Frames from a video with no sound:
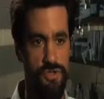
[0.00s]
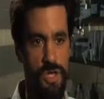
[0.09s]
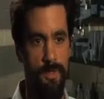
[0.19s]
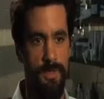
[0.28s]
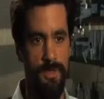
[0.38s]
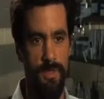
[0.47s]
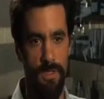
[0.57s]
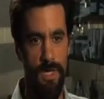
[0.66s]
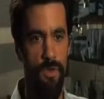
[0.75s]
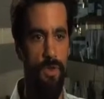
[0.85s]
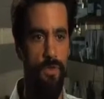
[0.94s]
job at
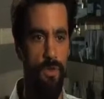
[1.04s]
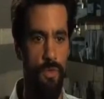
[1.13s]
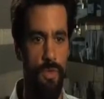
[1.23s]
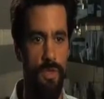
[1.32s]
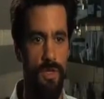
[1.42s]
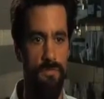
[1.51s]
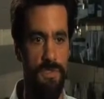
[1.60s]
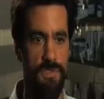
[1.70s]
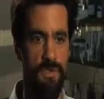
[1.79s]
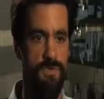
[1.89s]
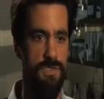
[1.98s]
cleaning all the oil off the
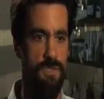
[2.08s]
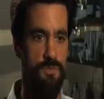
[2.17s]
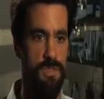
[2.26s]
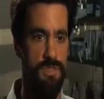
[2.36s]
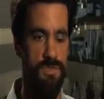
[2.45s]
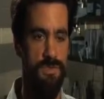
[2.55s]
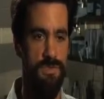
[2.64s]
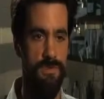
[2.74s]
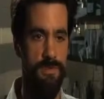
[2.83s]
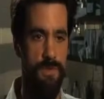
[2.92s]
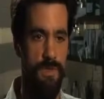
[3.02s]
surface of the beaches,
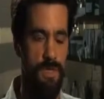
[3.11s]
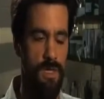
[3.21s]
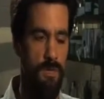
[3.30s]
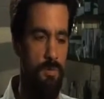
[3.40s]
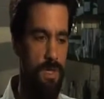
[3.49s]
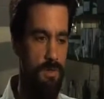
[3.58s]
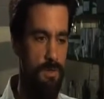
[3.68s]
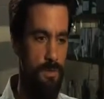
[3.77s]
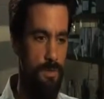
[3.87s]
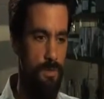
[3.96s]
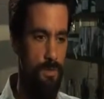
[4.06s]
but
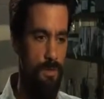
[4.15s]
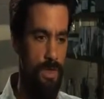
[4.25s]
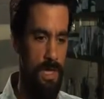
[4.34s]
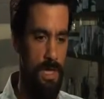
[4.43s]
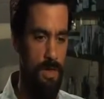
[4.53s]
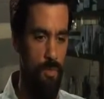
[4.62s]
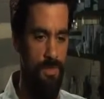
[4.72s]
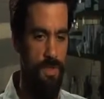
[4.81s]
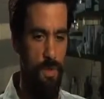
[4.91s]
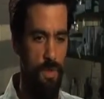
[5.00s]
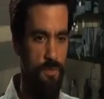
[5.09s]
when
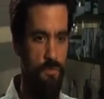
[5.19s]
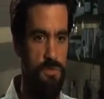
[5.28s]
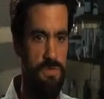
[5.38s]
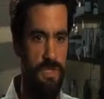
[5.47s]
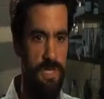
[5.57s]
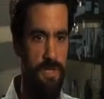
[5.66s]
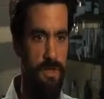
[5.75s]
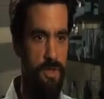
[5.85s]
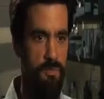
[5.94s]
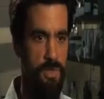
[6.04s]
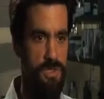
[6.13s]
the oil first landed on
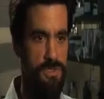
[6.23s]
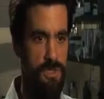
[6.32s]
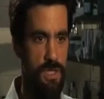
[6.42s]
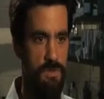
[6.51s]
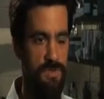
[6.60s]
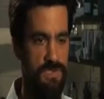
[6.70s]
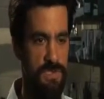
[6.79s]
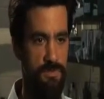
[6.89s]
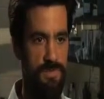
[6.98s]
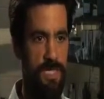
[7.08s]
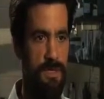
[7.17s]
the beach, a lot of it
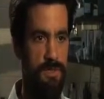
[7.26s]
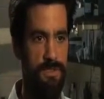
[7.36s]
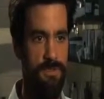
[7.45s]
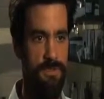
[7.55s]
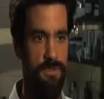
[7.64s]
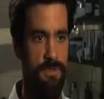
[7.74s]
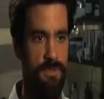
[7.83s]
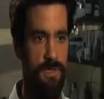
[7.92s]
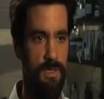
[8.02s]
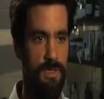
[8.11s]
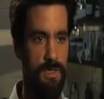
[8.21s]
seeped down into
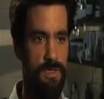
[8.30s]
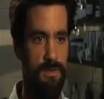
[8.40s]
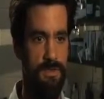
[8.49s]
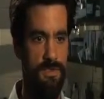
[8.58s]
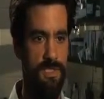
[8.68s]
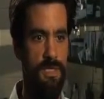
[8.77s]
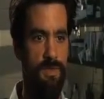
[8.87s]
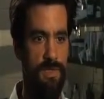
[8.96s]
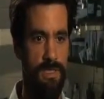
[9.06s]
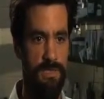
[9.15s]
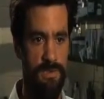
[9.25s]
the
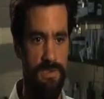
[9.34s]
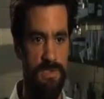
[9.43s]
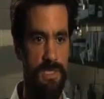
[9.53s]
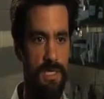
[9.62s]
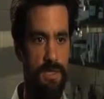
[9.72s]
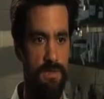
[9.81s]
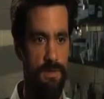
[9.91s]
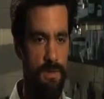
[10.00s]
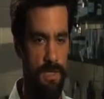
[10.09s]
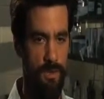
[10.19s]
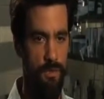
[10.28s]
sediment, into the sand.
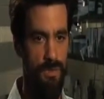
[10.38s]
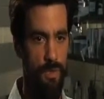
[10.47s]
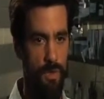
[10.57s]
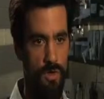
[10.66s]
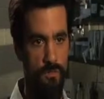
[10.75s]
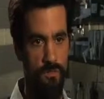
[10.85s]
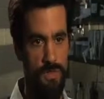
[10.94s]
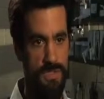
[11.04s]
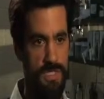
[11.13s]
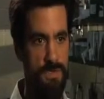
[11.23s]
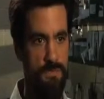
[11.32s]
When the oil
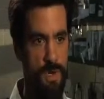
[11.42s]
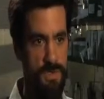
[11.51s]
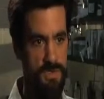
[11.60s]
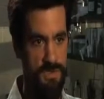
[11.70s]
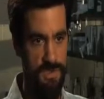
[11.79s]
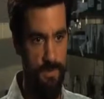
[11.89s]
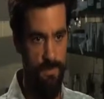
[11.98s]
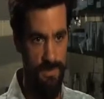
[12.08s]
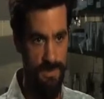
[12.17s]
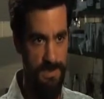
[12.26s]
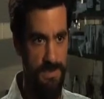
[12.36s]
first hit the marshes, some of
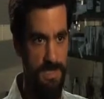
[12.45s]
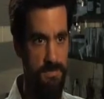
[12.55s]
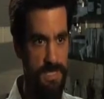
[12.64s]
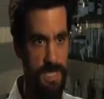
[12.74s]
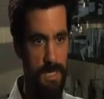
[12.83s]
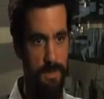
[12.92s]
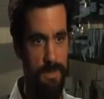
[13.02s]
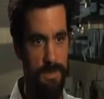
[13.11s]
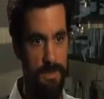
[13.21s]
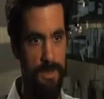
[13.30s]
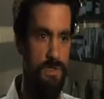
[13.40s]
it seeped down
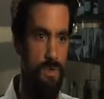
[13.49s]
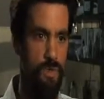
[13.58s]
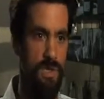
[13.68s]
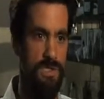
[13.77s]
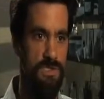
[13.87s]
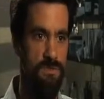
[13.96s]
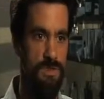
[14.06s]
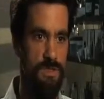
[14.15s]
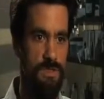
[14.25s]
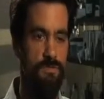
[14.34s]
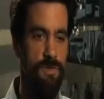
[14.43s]
and got into the sediment
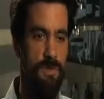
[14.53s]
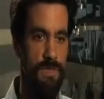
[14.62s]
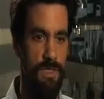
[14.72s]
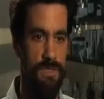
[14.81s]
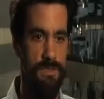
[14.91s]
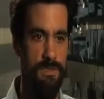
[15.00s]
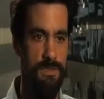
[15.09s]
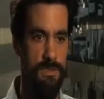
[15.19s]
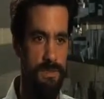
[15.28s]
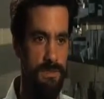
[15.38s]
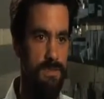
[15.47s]
and the sand. So even though
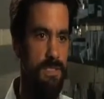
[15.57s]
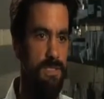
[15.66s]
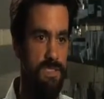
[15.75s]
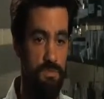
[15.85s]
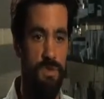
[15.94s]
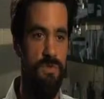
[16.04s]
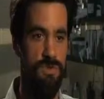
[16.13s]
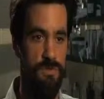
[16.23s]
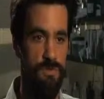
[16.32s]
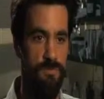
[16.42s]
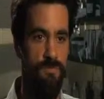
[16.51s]
people have done a good
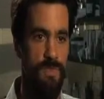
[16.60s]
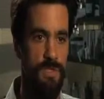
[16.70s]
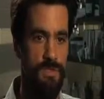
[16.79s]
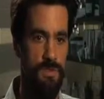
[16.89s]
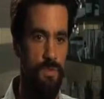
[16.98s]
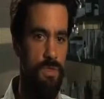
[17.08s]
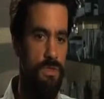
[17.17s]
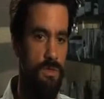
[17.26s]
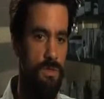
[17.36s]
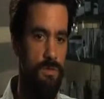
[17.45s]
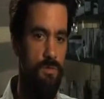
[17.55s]
job at scraping it off the
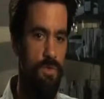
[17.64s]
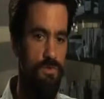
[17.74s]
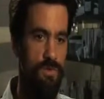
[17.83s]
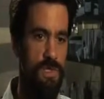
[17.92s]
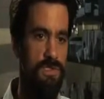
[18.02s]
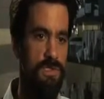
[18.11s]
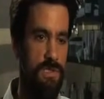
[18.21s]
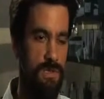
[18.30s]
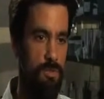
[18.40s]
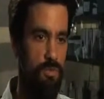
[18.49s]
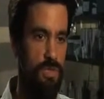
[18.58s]
surface
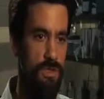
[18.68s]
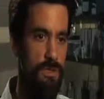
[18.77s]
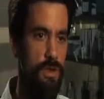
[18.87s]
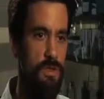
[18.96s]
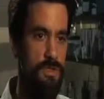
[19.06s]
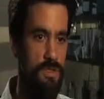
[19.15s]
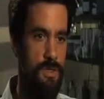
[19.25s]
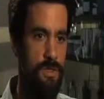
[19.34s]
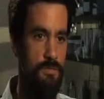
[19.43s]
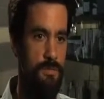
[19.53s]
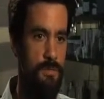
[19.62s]
and getting it out of the
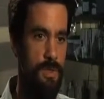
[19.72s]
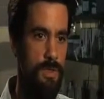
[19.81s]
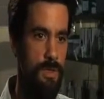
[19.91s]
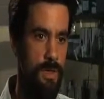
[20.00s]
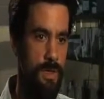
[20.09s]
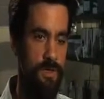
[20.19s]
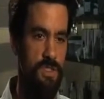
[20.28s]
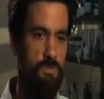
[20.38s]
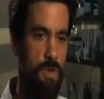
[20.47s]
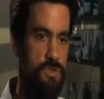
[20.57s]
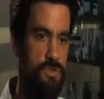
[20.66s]
surface in the
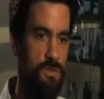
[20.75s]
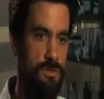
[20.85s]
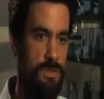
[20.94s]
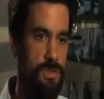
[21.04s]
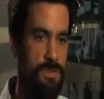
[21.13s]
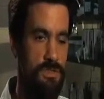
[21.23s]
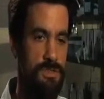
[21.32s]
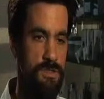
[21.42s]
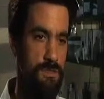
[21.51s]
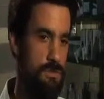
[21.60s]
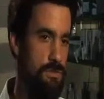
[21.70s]
marshes, a
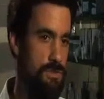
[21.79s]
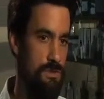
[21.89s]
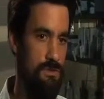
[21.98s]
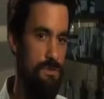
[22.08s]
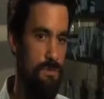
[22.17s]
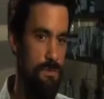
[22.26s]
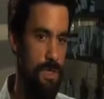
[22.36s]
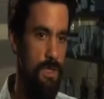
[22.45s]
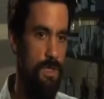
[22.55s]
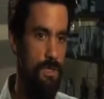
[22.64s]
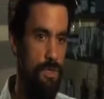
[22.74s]
lot of that oil is still
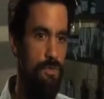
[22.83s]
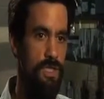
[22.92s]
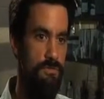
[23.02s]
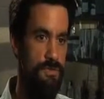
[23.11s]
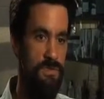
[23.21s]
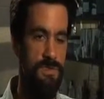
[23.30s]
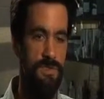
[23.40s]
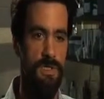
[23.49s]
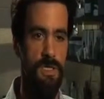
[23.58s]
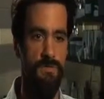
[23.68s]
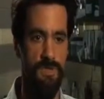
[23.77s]
stored in those
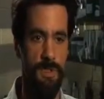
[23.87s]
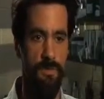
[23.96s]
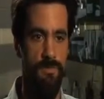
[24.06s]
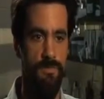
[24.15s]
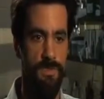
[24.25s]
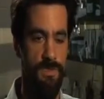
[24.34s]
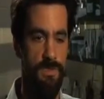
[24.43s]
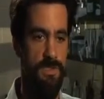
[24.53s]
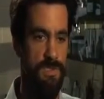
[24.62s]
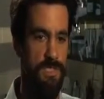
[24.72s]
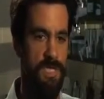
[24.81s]
habitats and could be
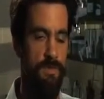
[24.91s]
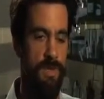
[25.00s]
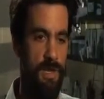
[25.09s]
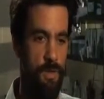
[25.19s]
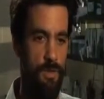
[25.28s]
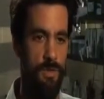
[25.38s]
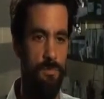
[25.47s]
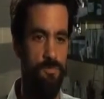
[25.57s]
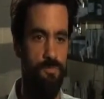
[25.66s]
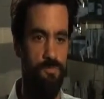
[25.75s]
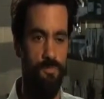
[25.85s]
periodically resuspended
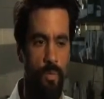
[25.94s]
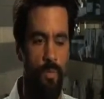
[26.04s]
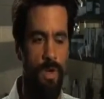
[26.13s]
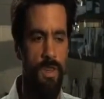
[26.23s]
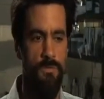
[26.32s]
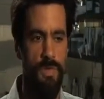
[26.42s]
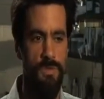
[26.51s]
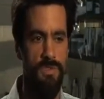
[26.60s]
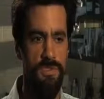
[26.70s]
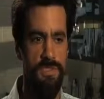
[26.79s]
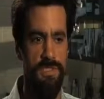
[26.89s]
by storm events
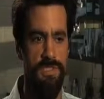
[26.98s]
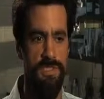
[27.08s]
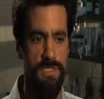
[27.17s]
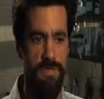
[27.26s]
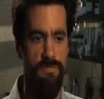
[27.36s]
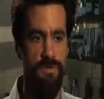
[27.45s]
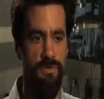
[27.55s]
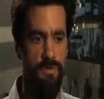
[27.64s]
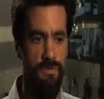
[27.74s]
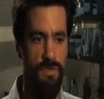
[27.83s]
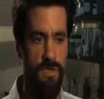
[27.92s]
that churn things up.